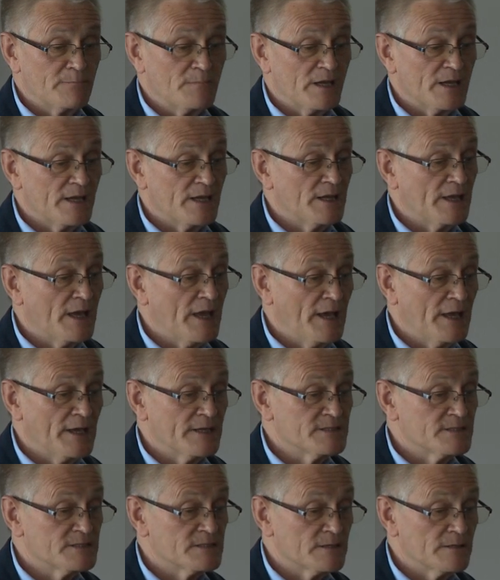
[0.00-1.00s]
year
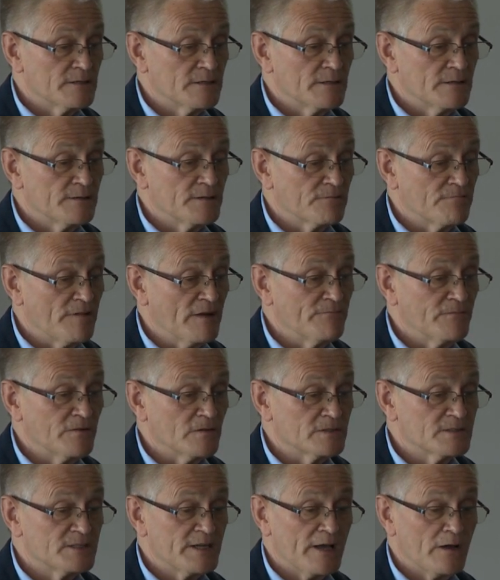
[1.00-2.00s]
as the
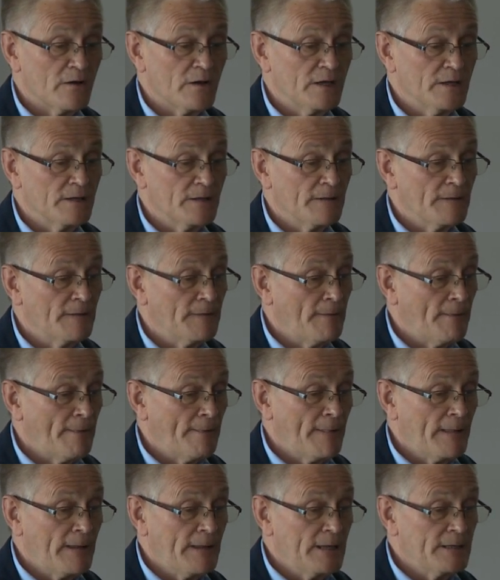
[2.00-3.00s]
Grenfell Tower
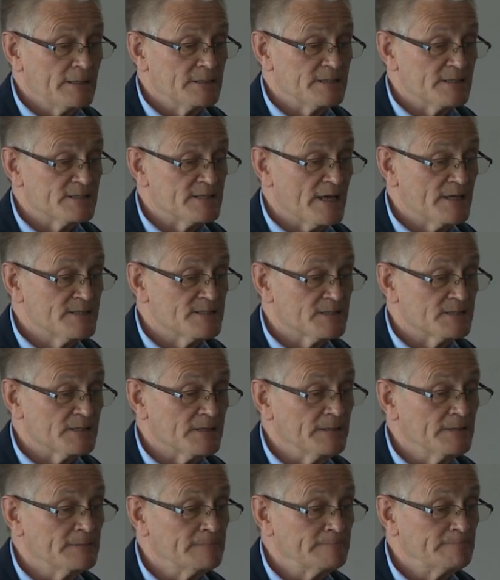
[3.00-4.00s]

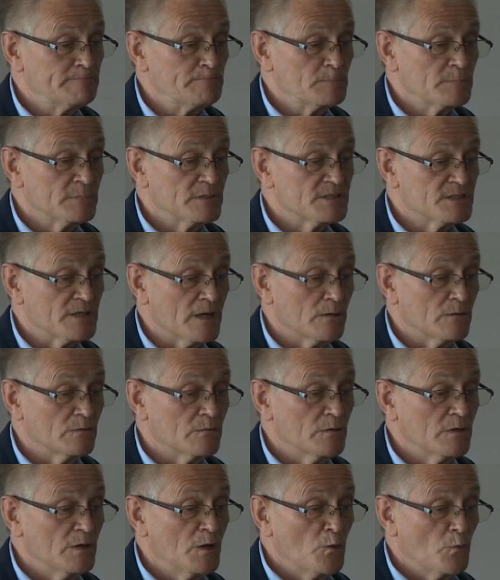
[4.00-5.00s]
disaster. So
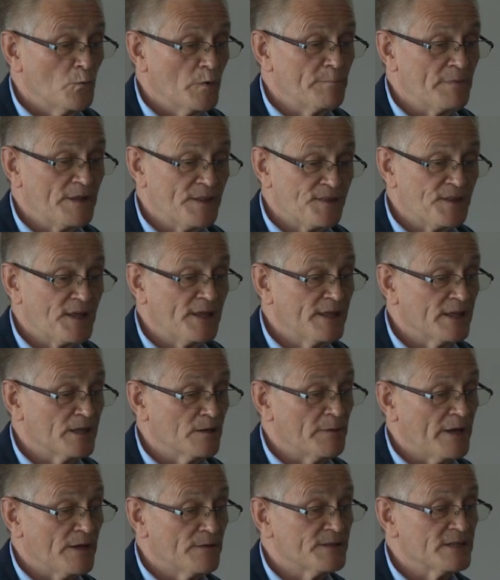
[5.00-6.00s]
we've been thinking
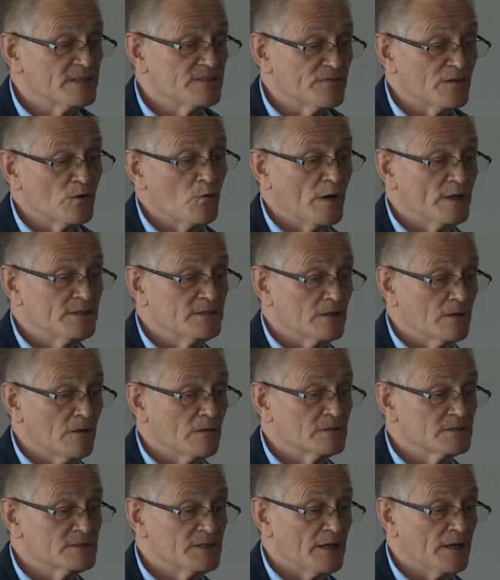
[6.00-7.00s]
about this for quite a
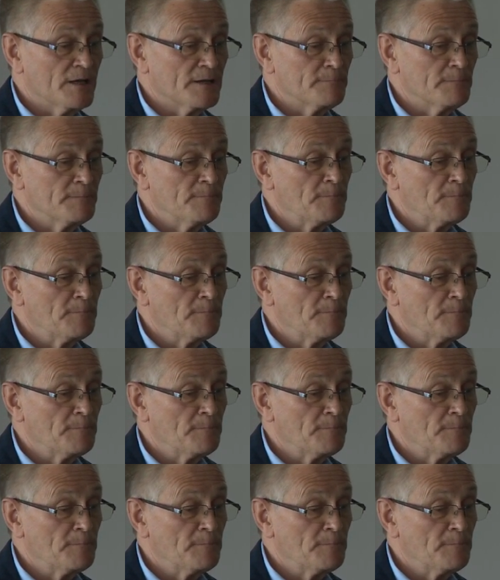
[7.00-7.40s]
long time.